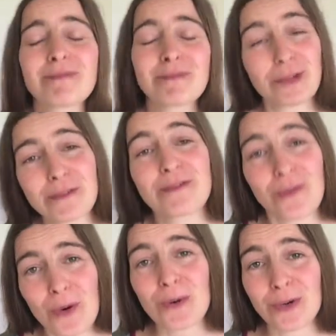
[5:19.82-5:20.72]
move
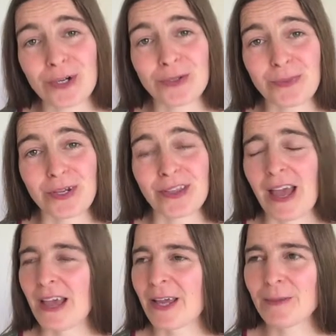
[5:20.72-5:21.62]
forward with
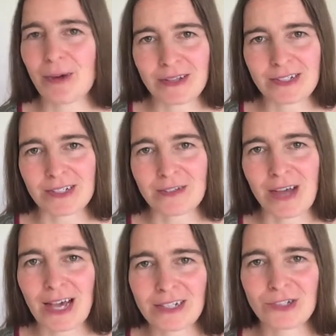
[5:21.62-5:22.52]
a positive
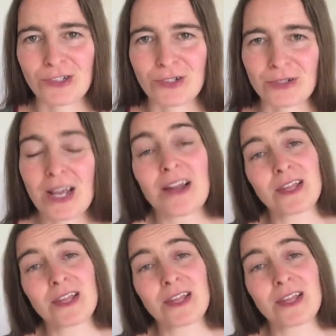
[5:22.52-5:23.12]
attitude.